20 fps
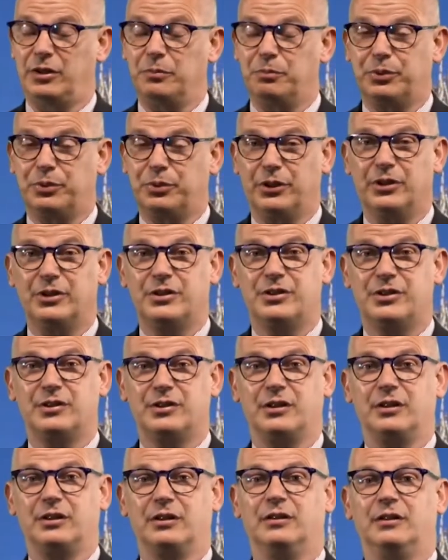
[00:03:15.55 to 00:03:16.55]

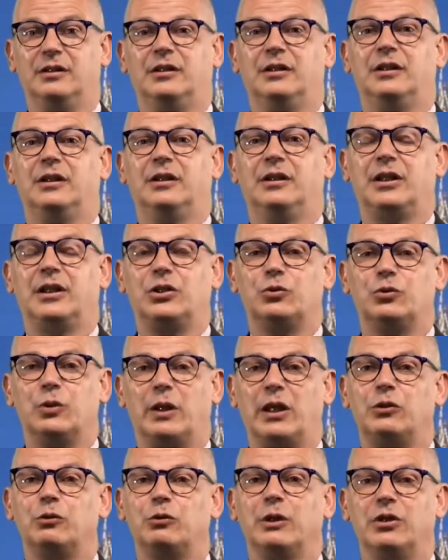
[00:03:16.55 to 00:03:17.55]
person in
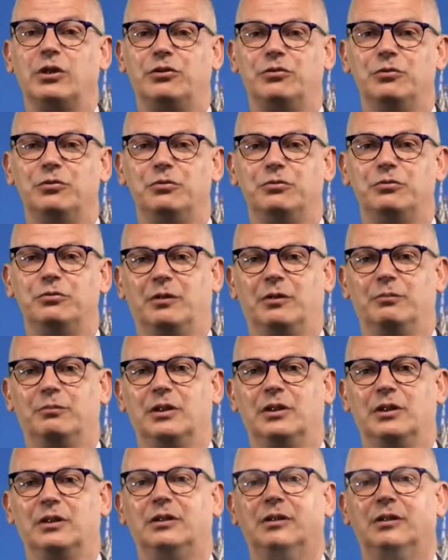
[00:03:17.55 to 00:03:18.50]
2022 from